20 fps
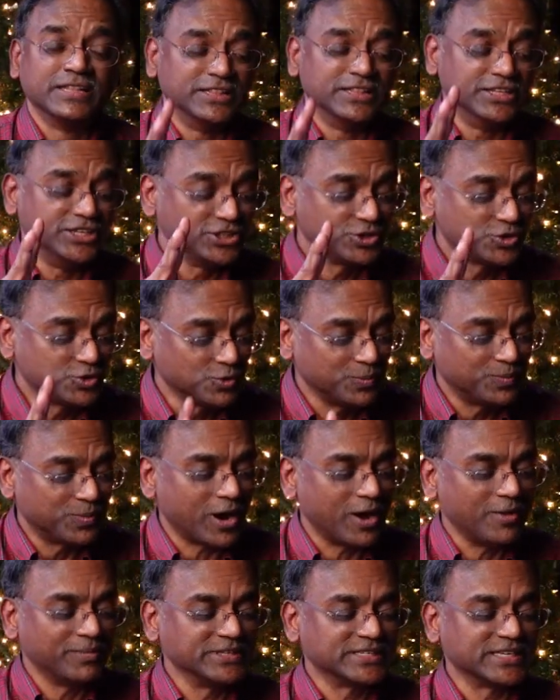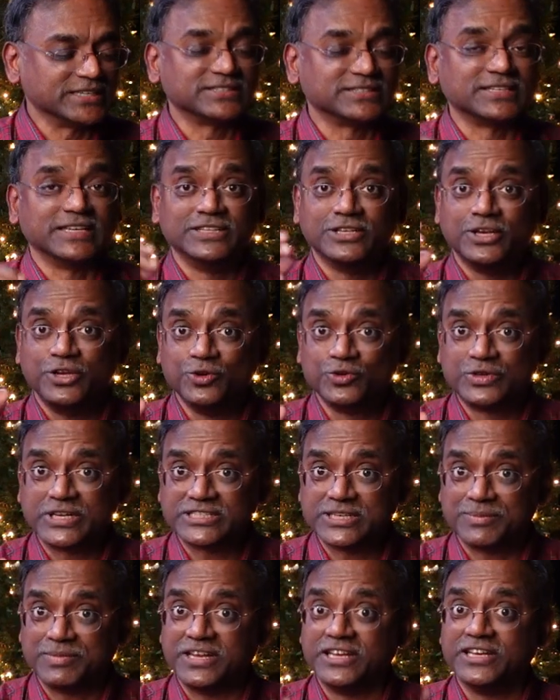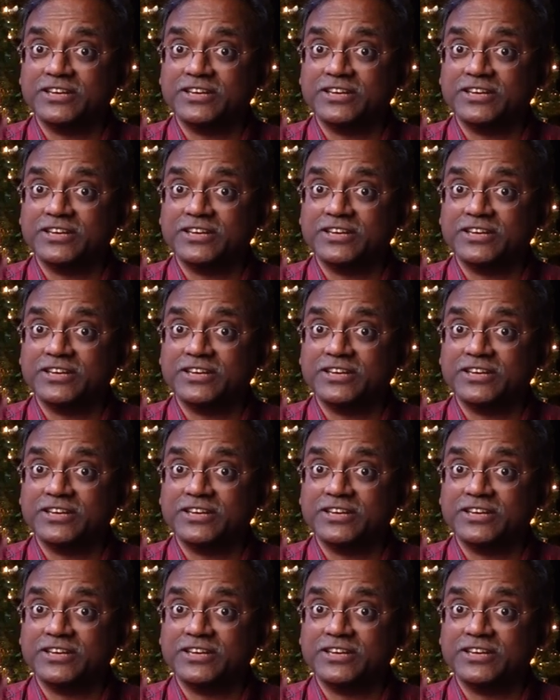these two promises in the New Testament,